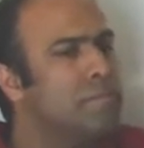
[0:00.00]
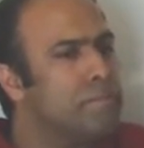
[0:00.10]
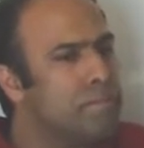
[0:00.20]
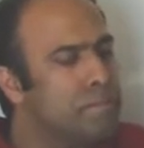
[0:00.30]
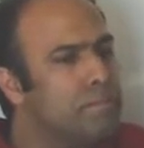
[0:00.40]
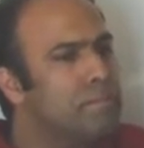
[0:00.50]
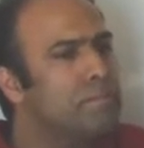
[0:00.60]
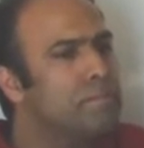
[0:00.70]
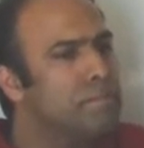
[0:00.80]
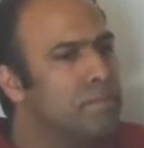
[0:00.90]

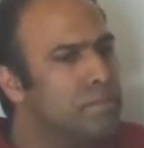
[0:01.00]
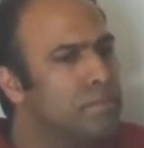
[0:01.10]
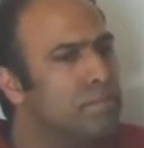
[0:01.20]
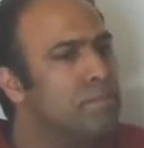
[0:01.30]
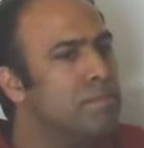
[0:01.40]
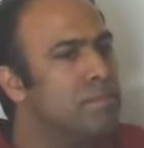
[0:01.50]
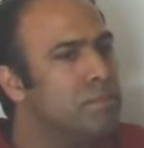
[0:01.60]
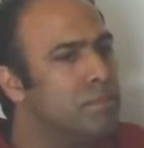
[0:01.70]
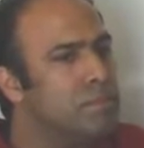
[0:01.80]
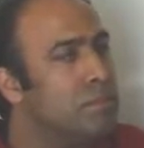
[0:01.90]

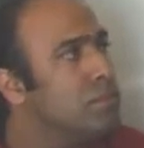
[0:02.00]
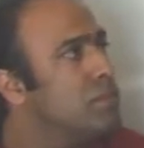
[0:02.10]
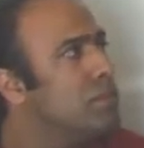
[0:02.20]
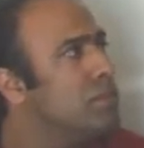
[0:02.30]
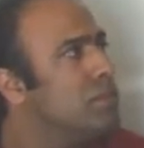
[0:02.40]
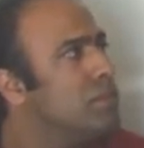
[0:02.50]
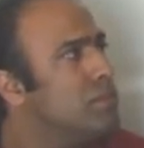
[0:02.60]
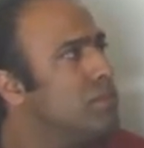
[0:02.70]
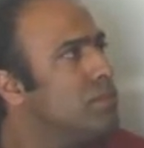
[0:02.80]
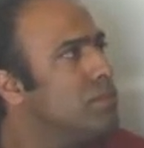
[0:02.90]

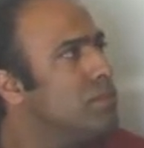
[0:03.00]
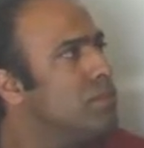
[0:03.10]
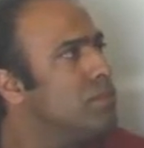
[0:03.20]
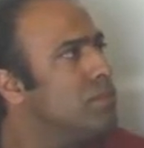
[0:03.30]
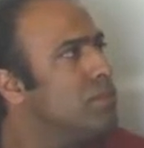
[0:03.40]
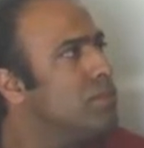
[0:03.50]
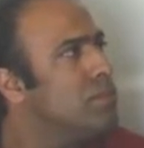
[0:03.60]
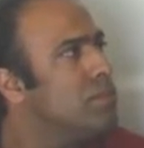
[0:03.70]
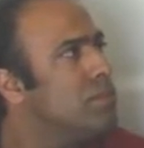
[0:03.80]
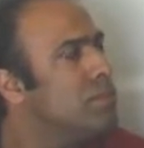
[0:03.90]

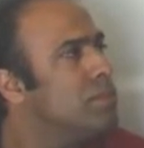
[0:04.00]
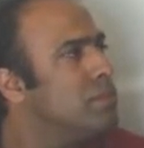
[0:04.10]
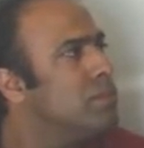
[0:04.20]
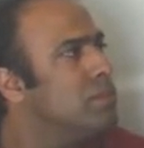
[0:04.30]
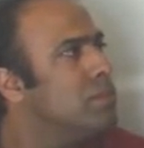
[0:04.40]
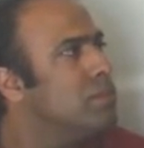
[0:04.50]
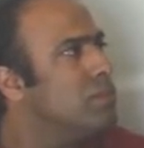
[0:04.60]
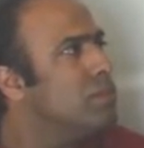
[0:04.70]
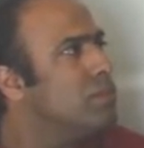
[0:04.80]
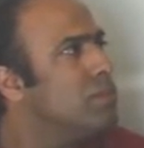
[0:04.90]

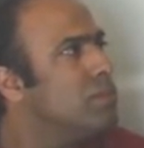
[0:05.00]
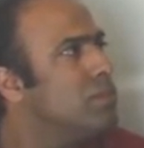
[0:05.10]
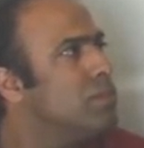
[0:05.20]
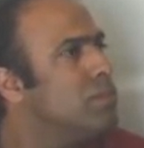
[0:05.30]
The person shown says nothing.